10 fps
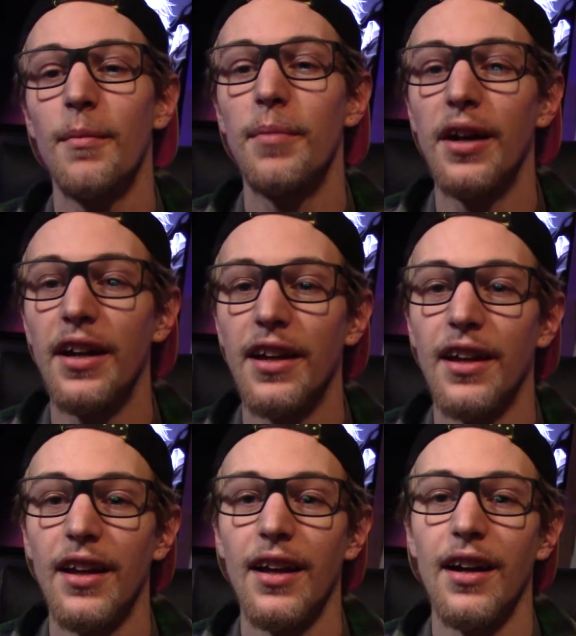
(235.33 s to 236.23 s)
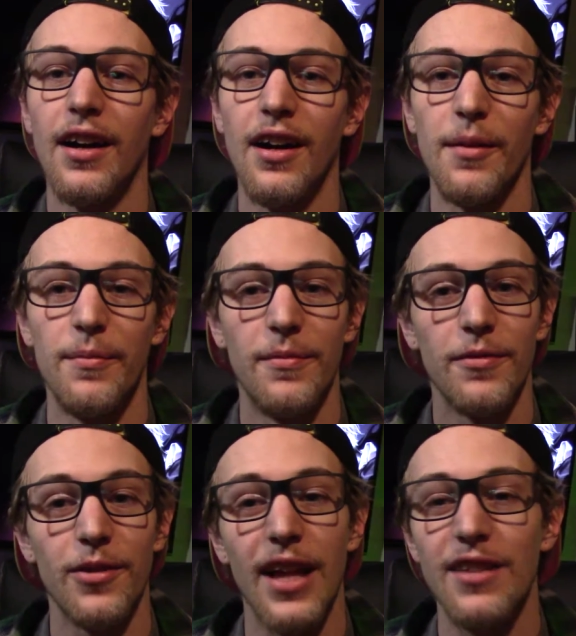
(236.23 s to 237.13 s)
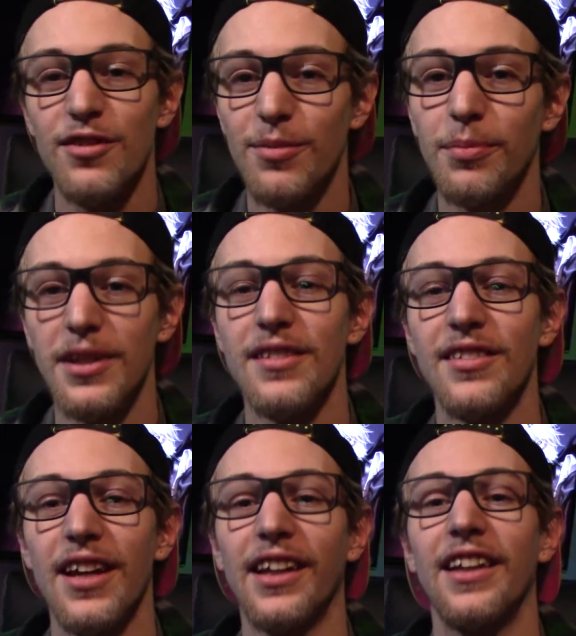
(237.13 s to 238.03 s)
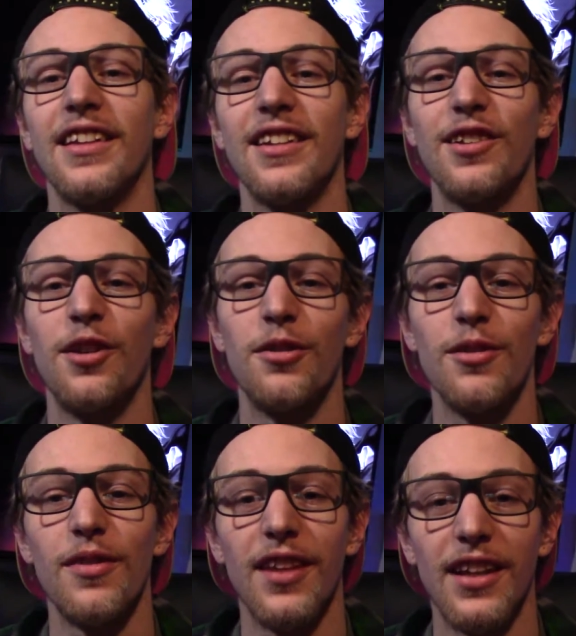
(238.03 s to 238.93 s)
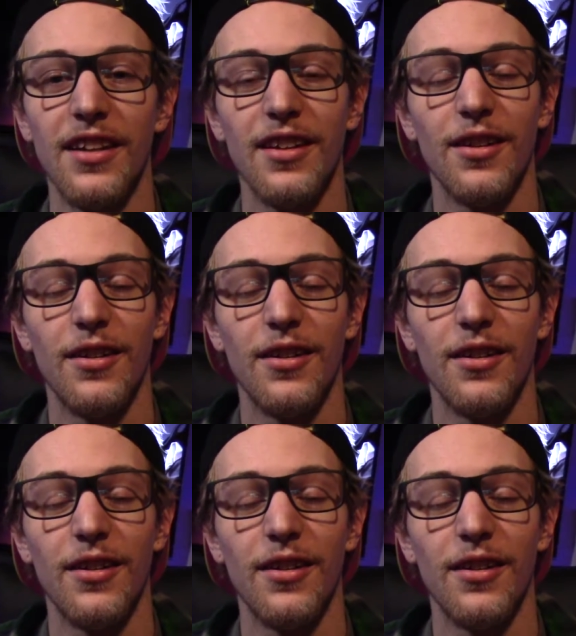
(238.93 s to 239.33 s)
But for that split second, you think,